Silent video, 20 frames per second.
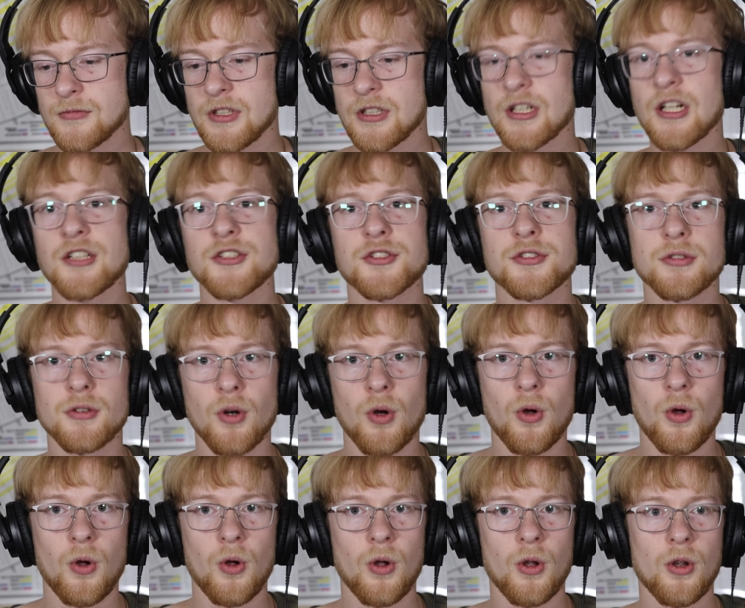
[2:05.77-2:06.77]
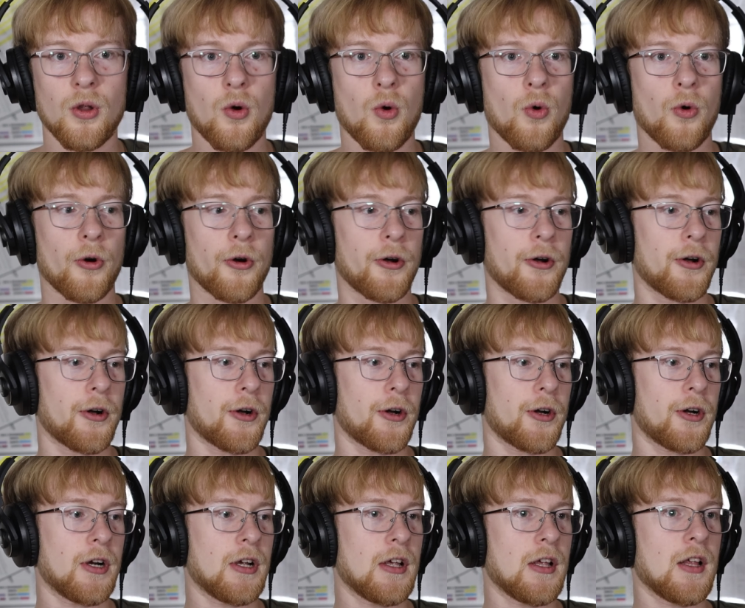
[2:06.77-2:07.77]
control,
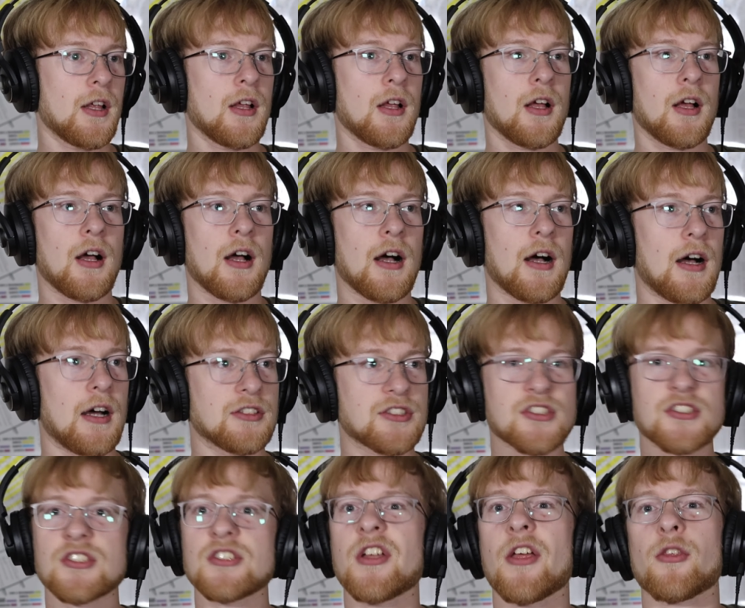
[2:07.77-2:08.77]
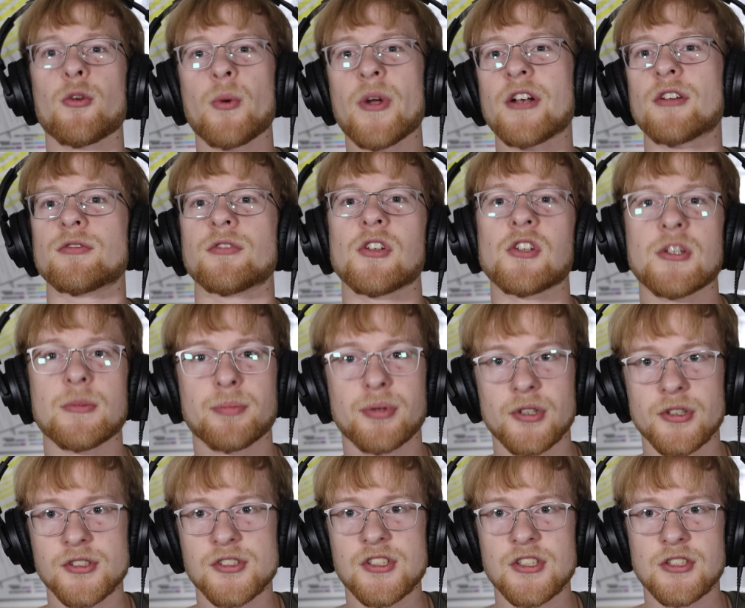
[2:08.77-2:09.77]
or just another way to really
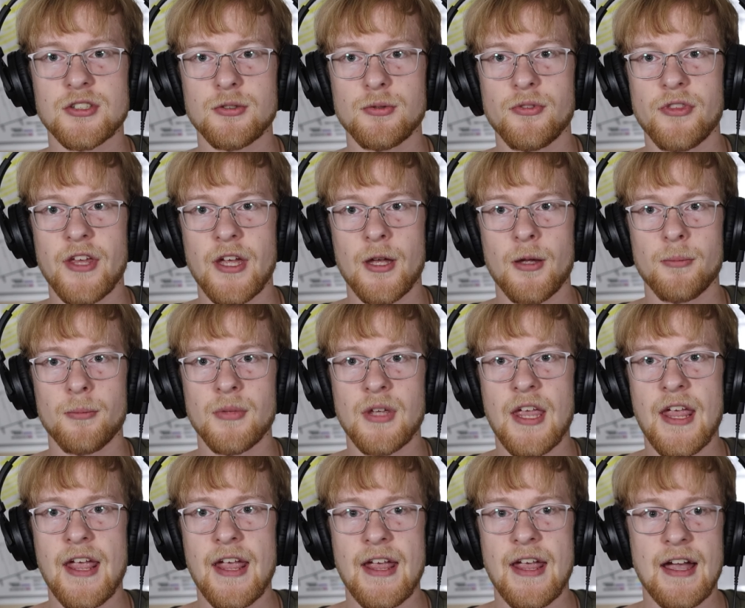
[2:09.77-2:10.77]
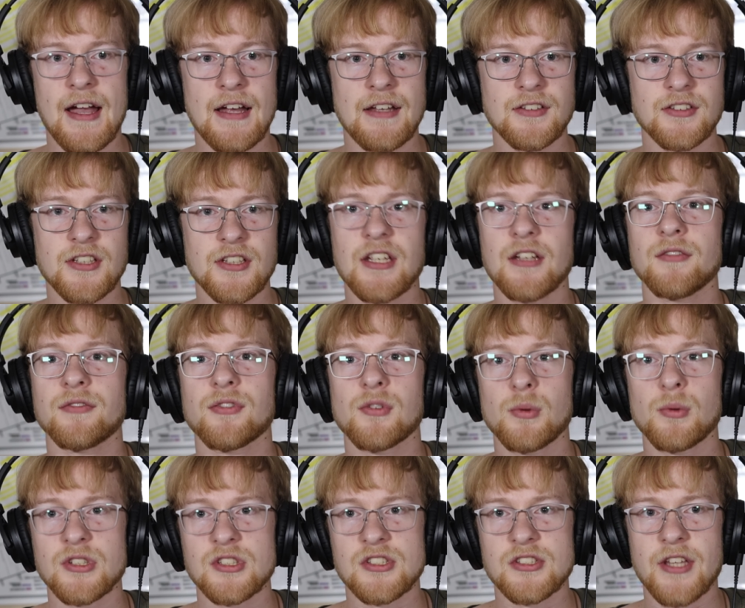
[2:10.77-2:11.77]
persecute them and
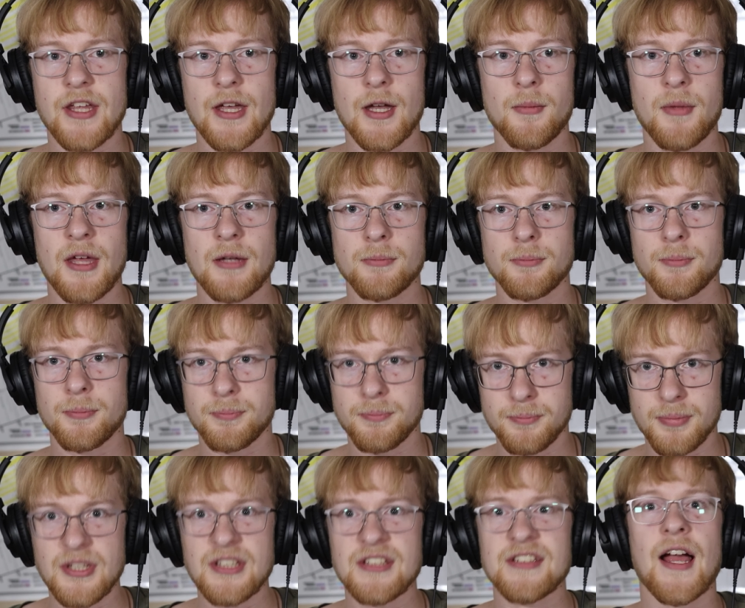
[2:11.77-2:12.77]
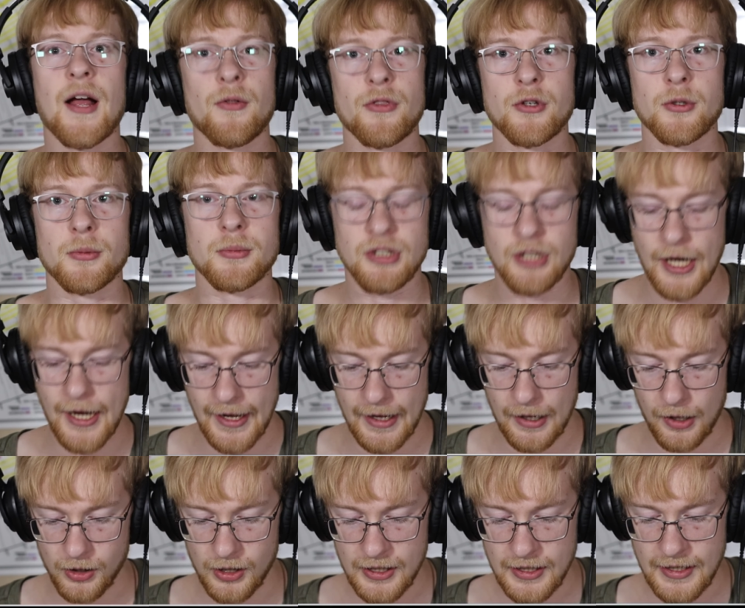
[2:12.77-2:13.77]
influence them and beat down their
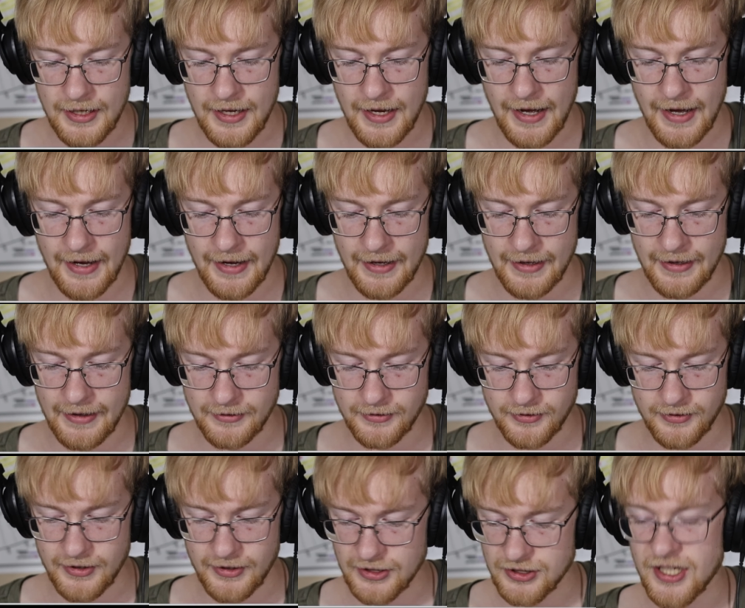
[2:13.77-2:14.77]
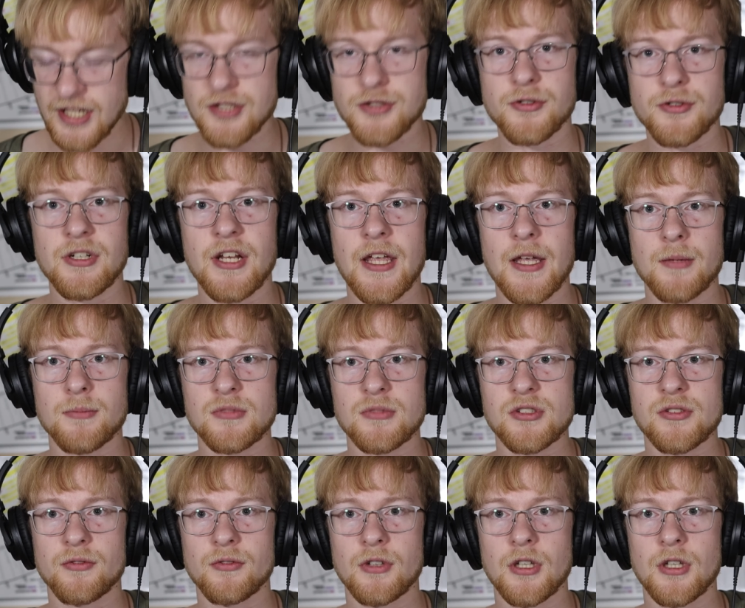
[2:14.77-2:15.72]
morale. And they change their names.